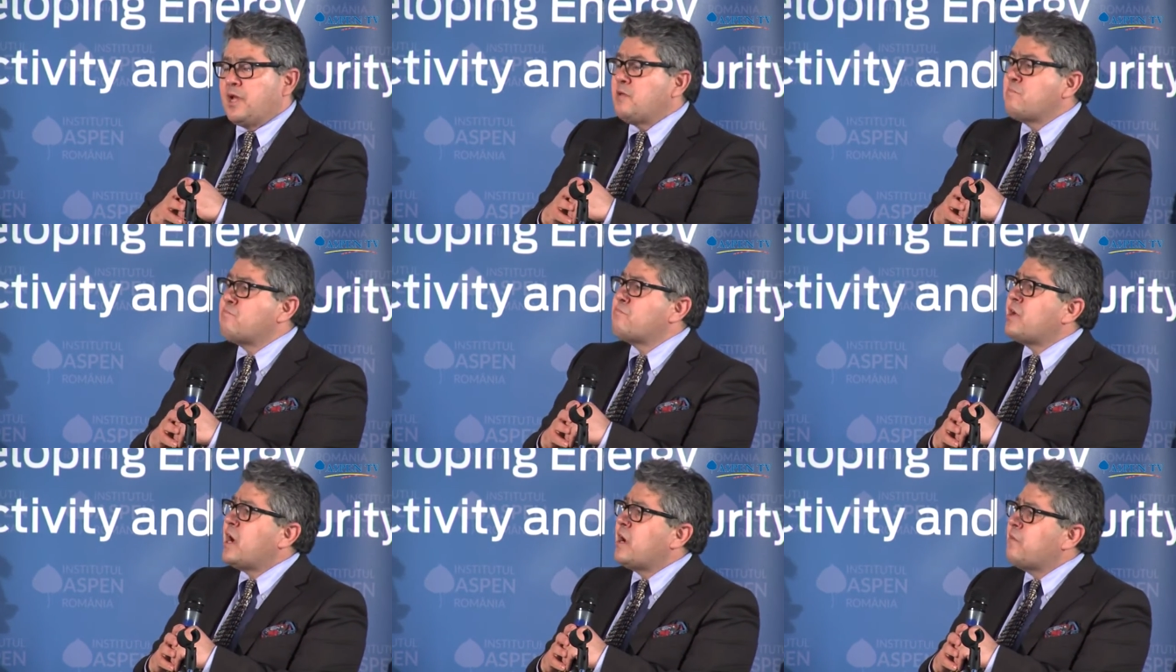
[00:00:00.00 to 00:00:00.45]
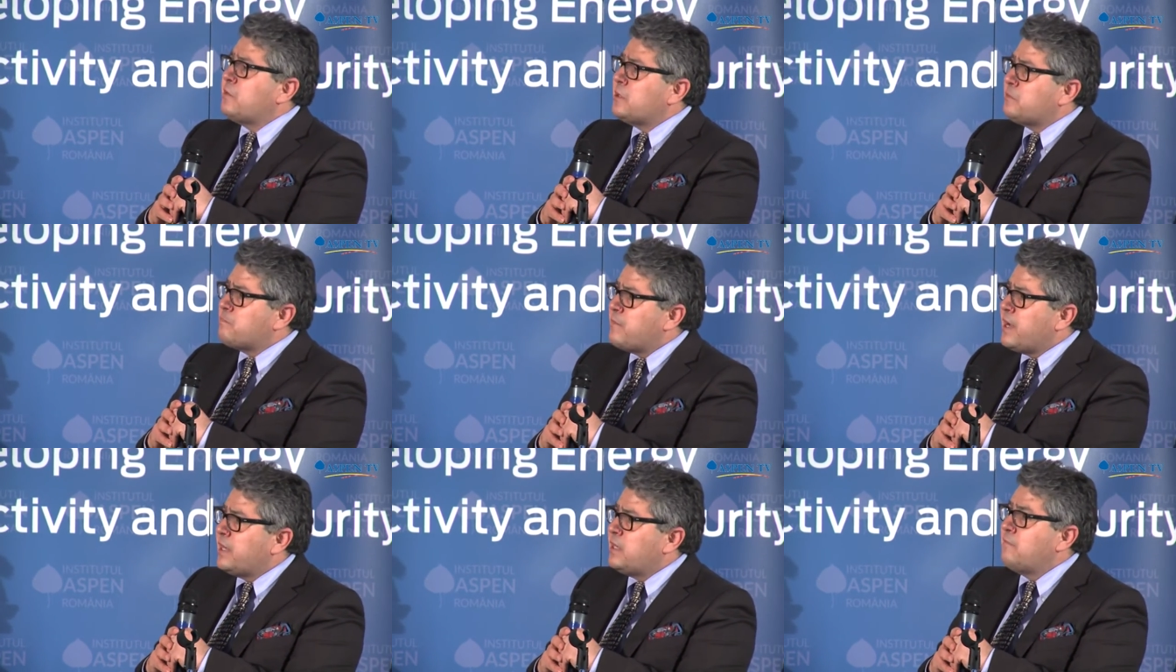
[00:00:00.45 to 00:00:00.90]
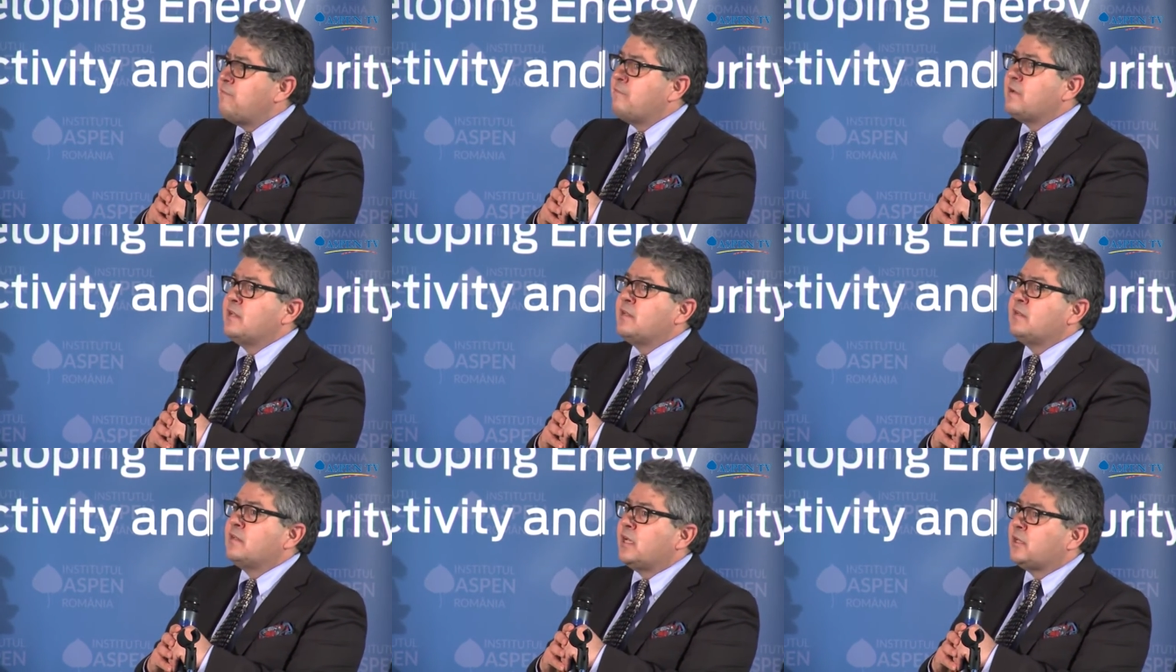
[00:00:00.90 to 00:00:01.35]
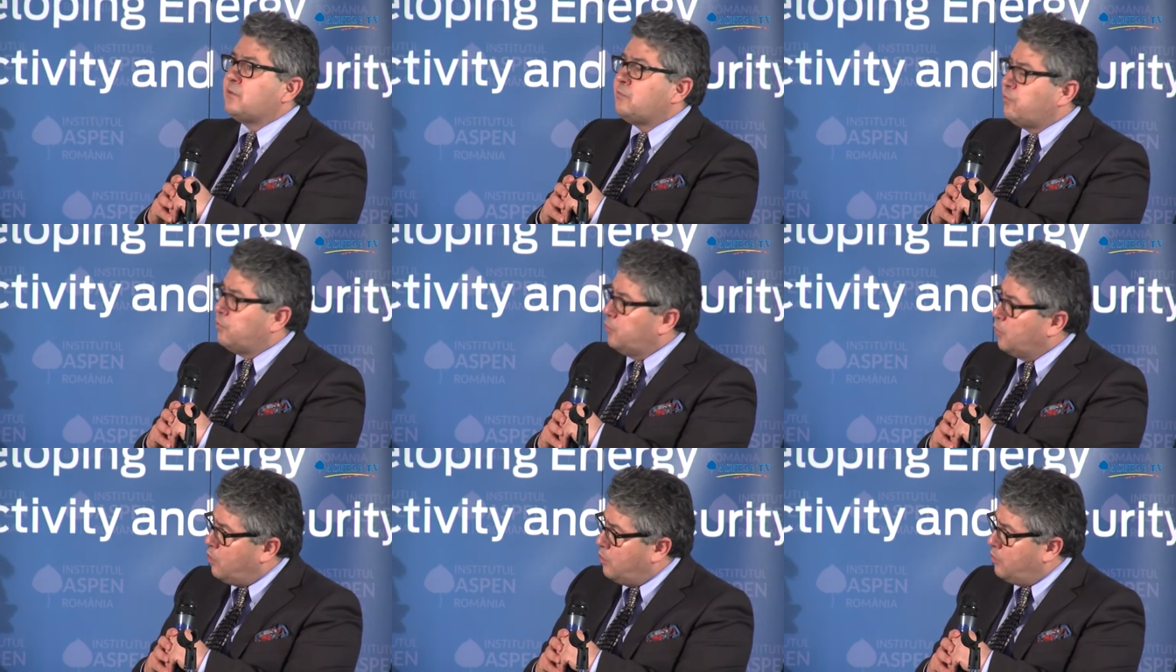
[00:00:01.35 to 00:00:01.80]
And private money will not
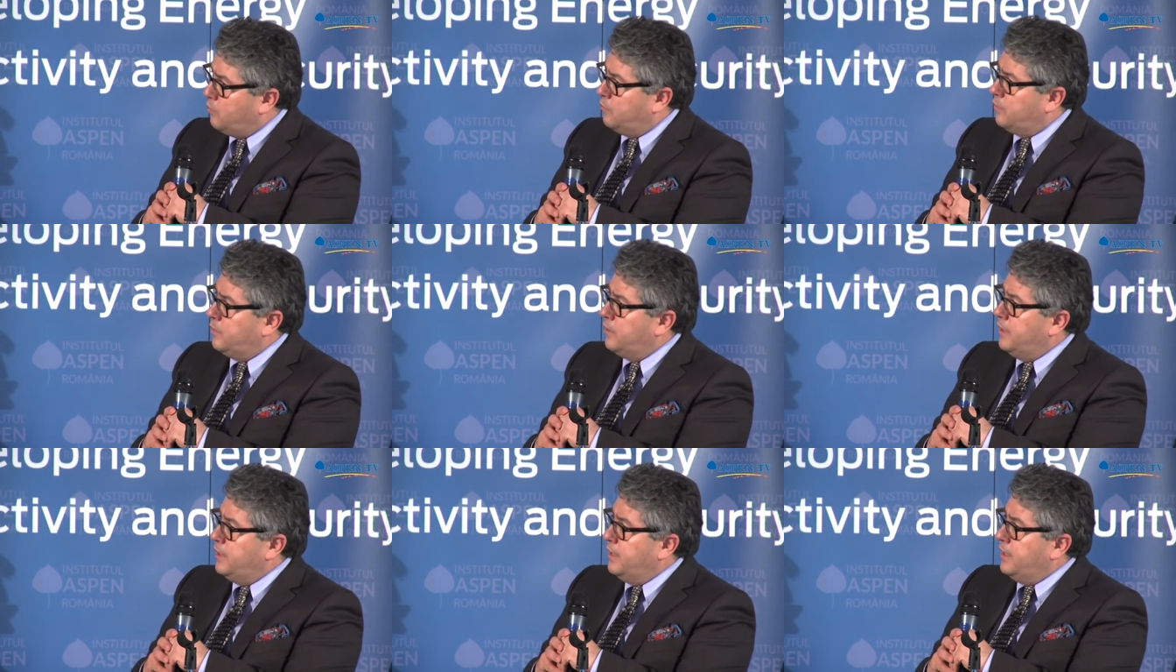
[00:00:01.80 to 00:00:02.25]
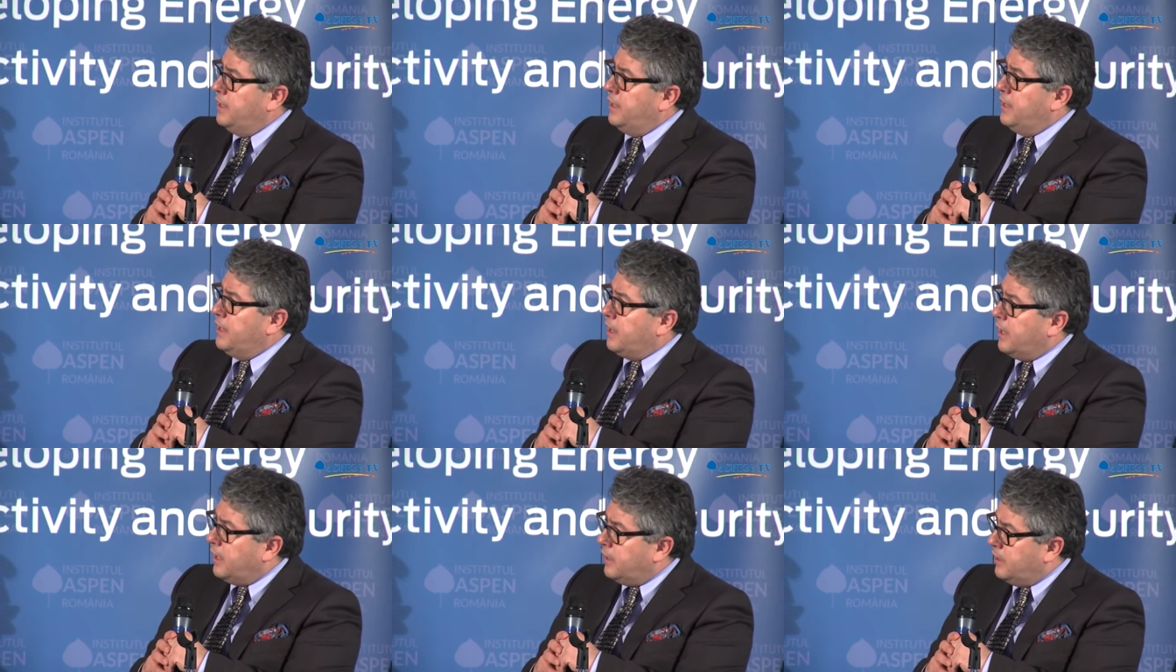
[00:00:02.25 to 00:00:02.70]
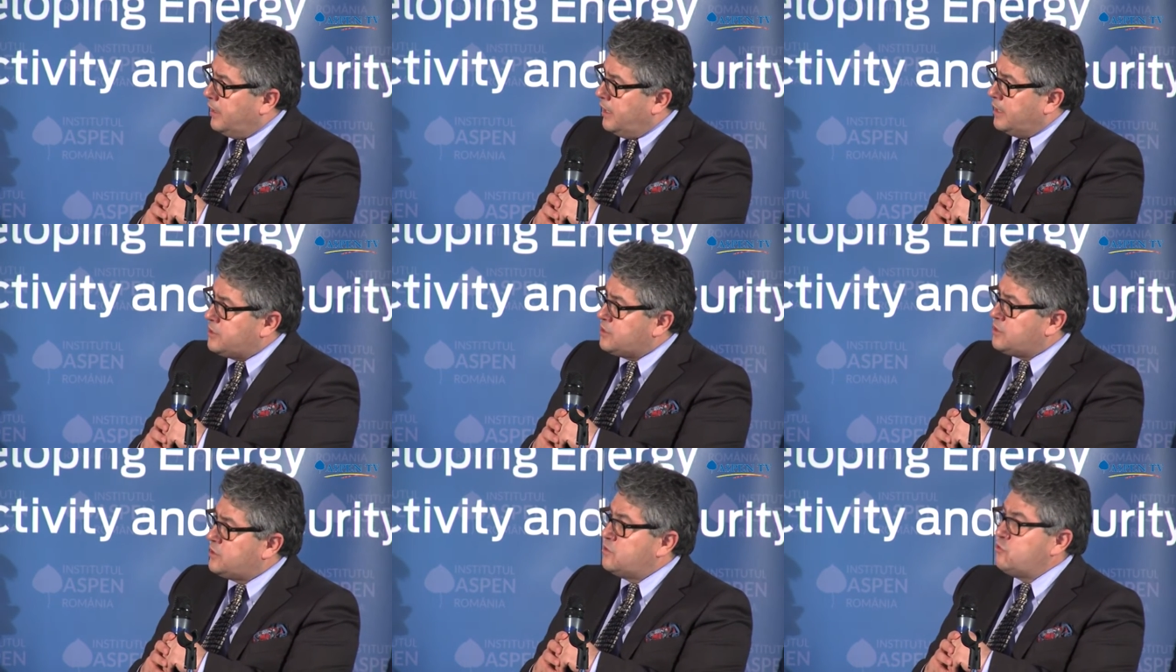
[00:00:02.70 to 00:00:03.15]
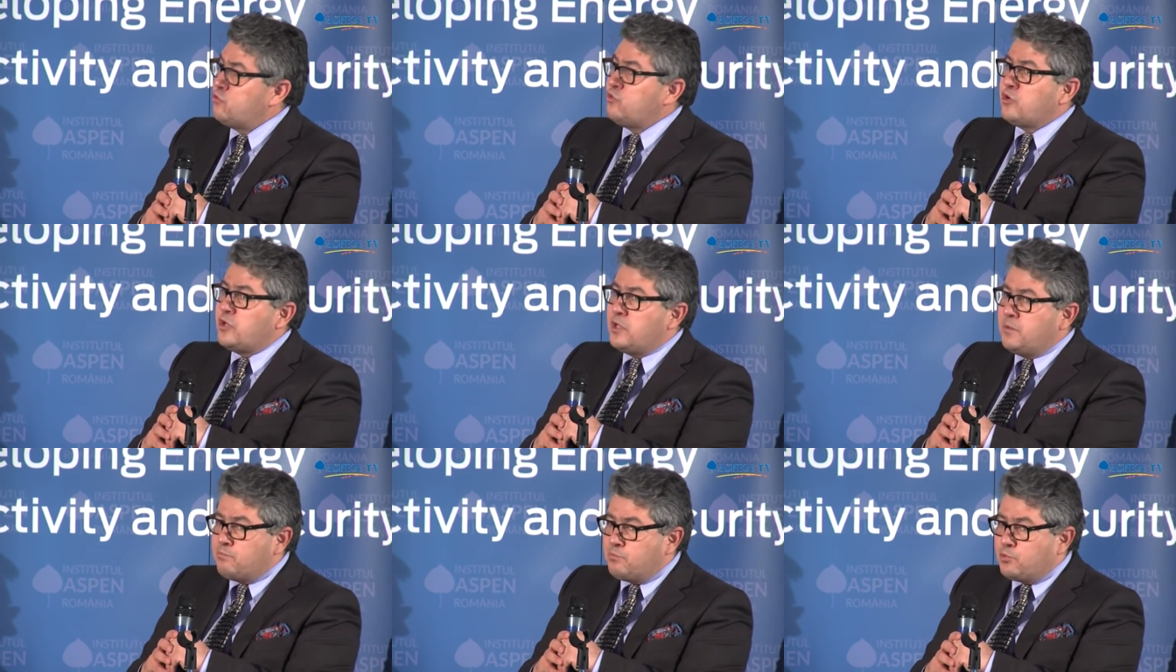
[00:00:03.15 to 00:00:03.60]
flow unless
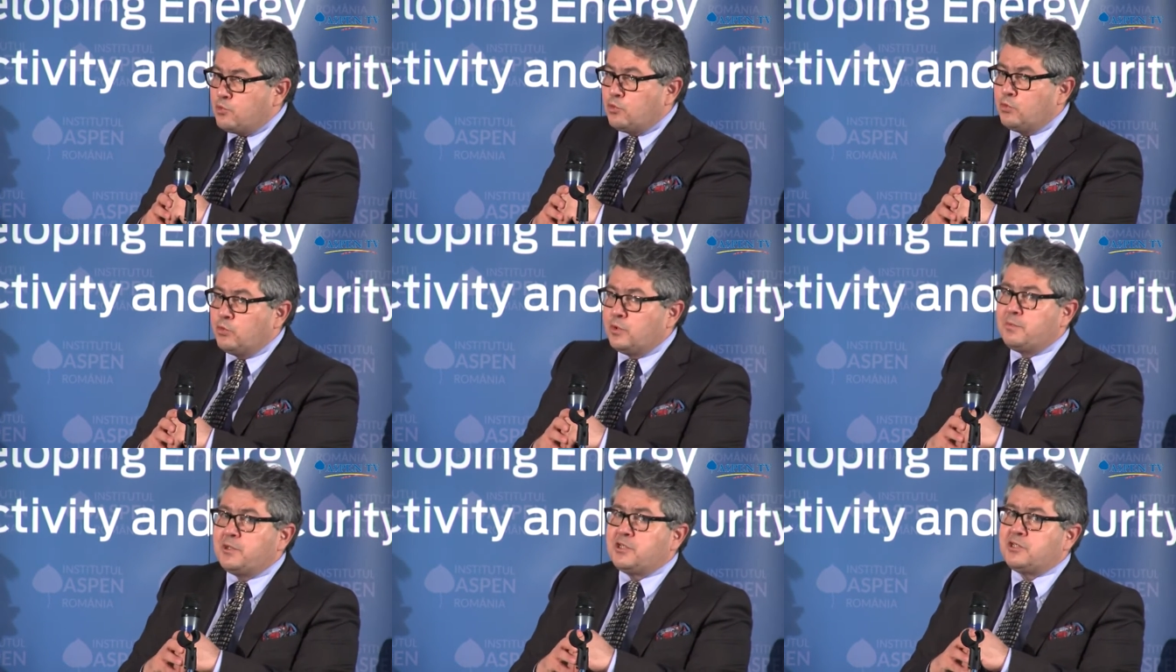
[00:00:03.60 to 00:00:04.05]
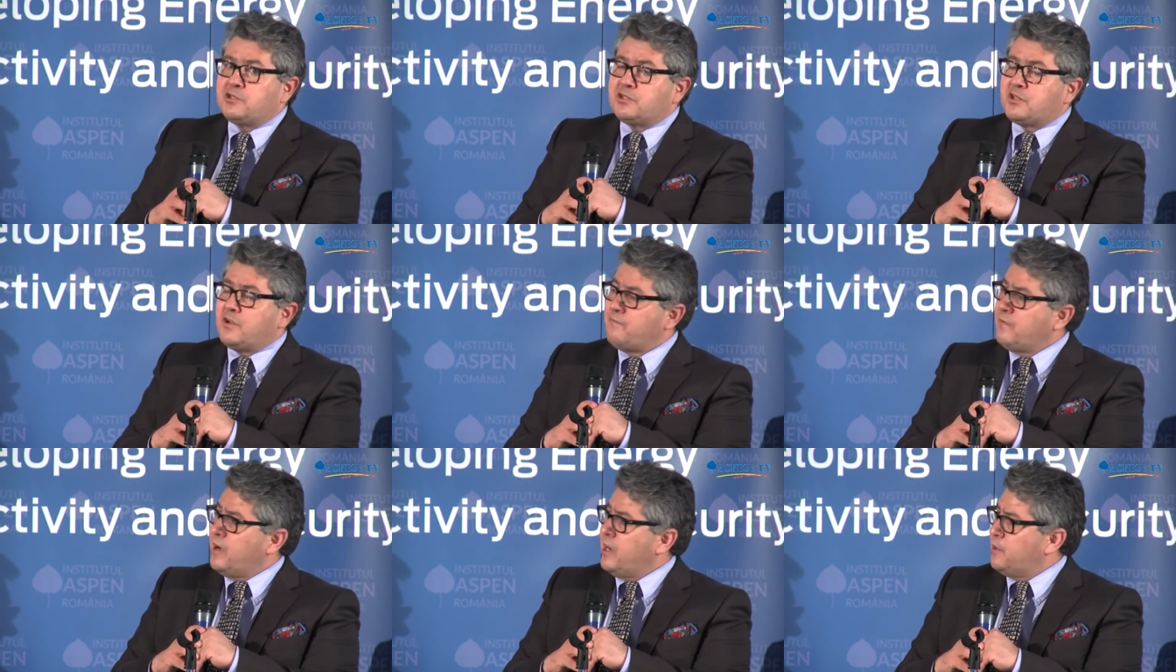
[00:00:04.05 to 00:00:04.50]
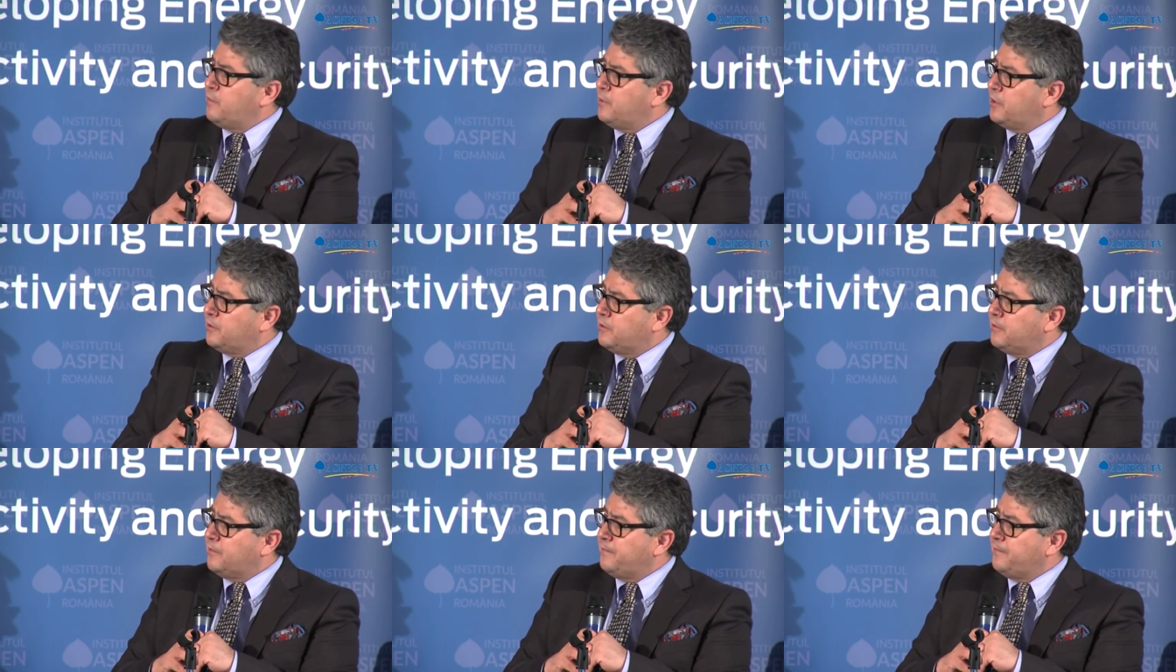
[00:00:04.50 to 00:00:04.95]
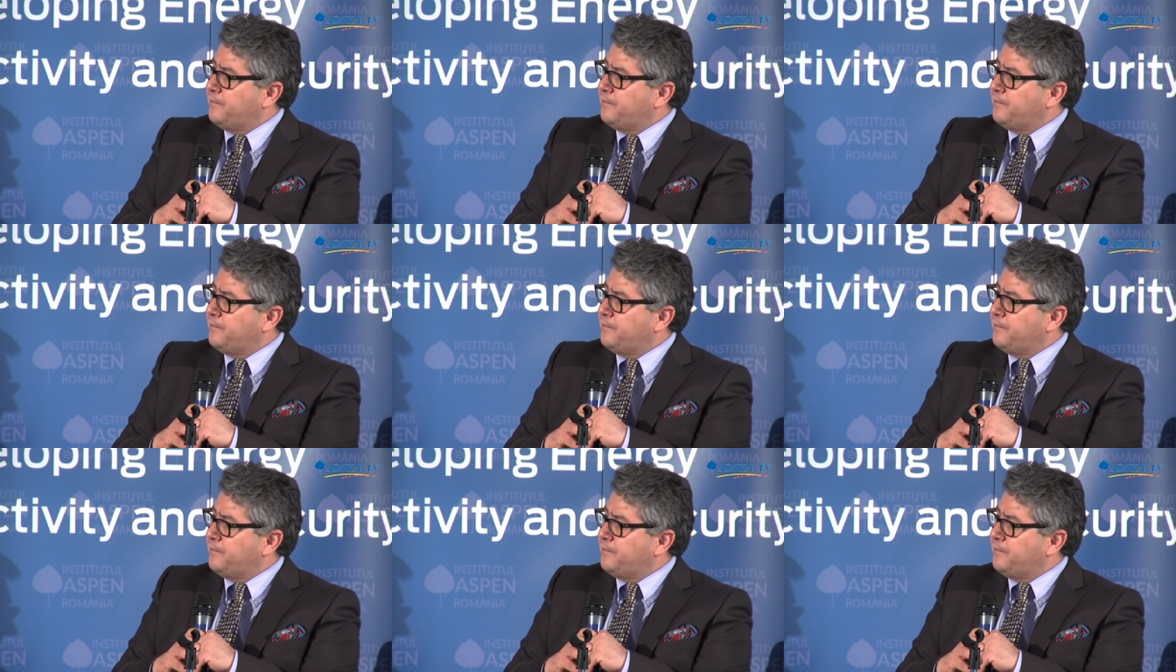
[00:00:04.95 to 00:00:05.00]
you improve the business environment.